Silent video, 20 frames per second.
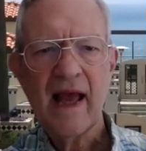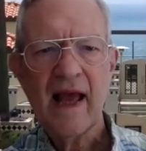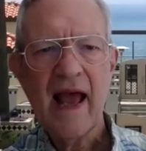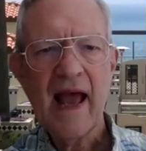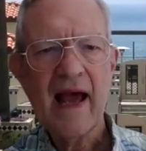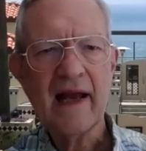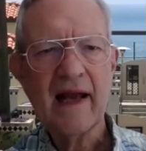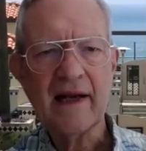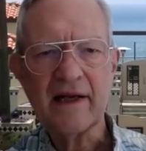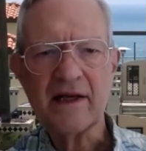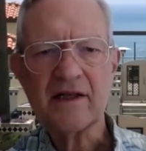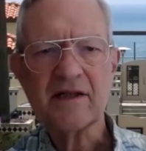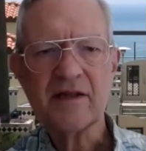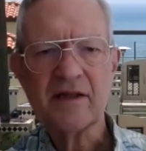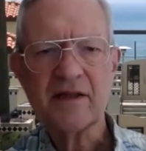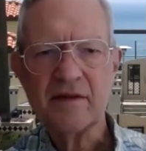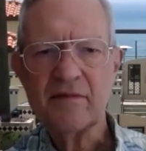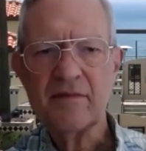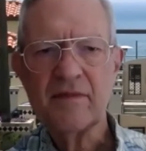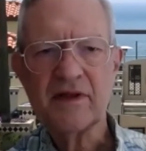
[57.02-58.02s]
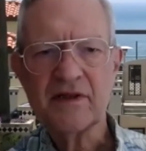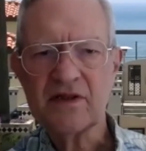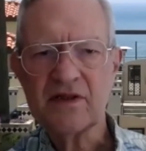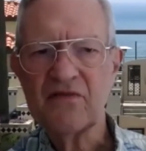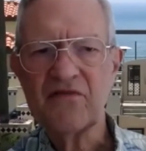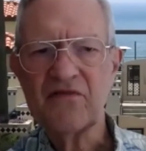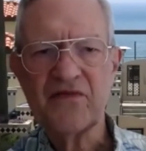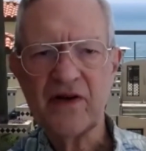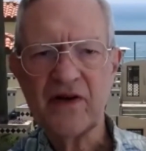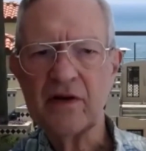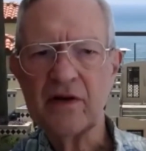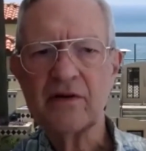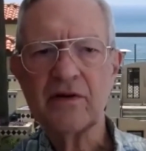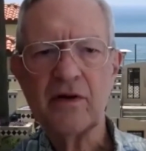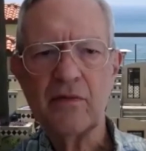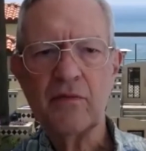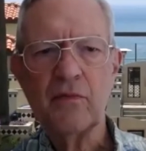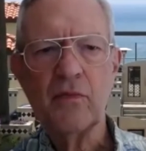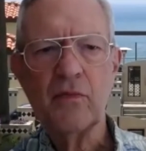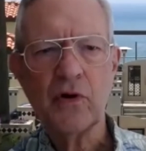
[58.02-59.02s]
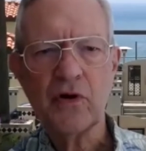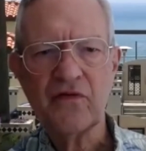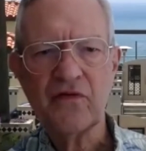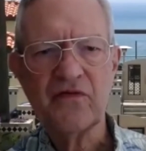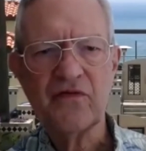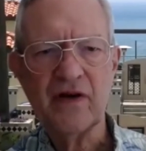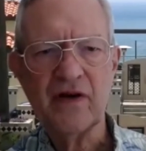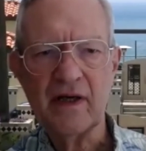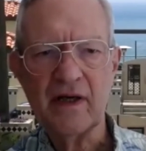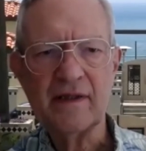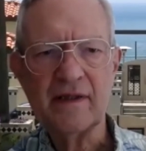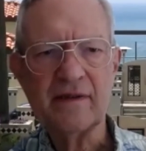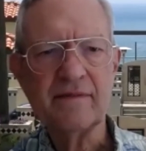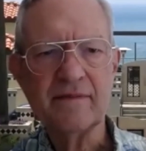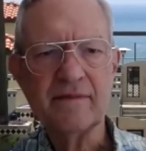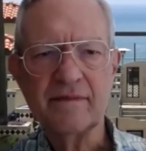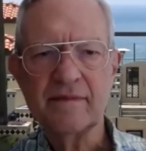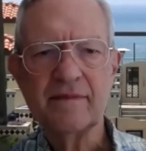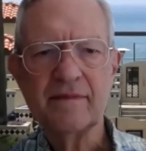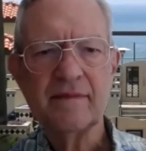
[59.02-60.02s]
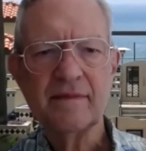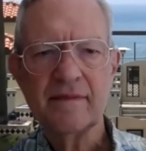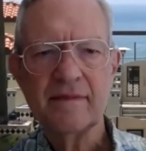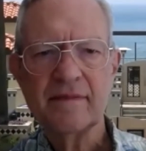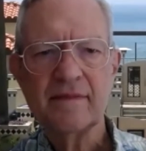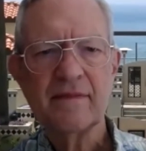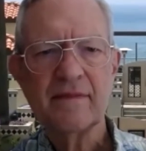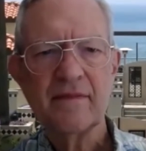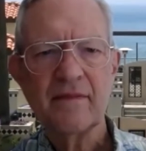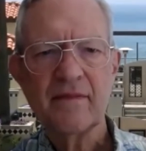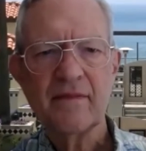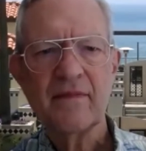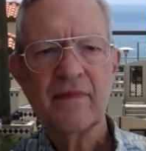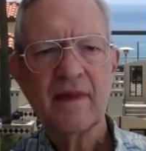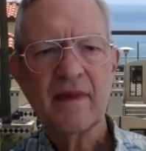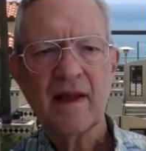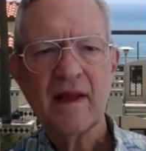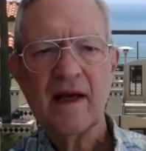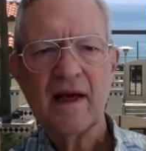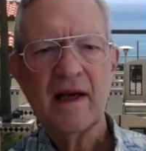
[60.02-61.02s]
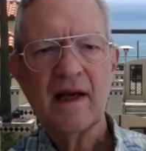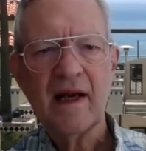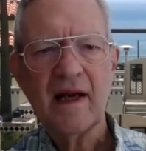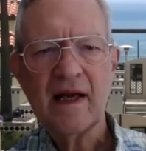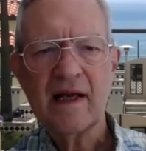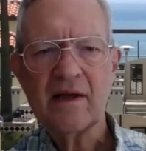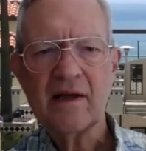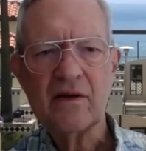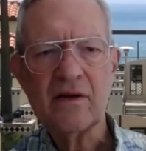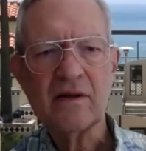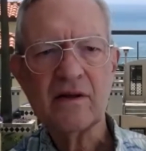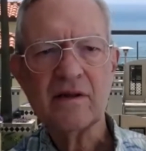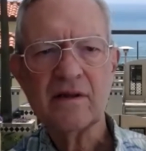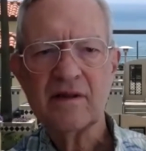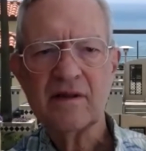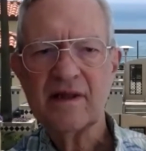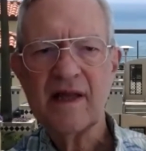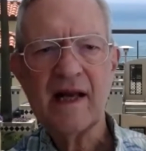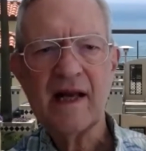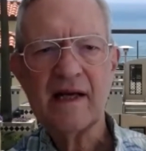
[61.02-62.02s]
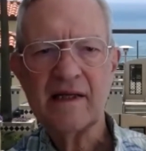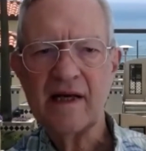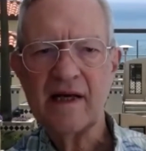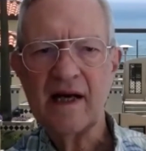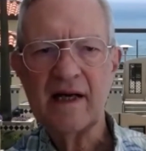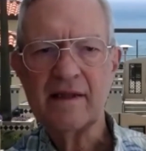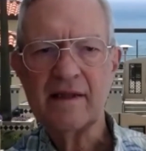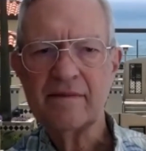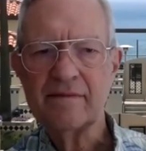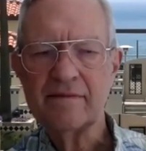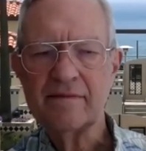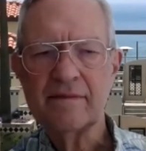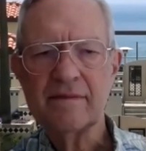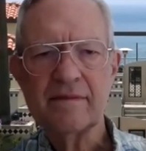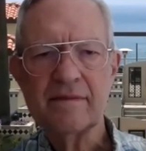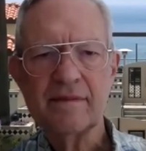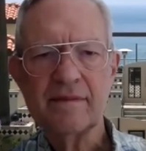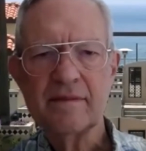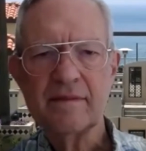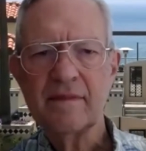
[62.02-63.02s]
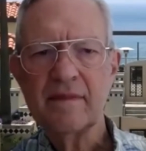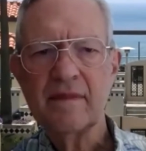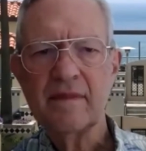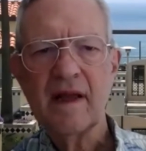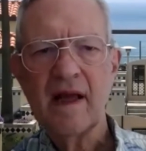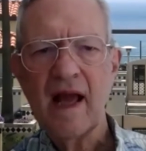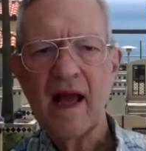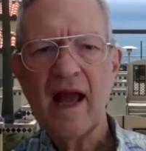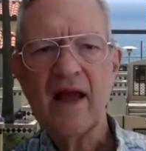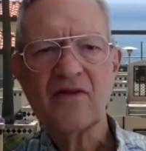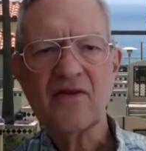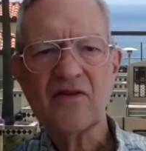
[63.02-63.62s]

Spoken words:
Alex must have felt mortified. Later that night, at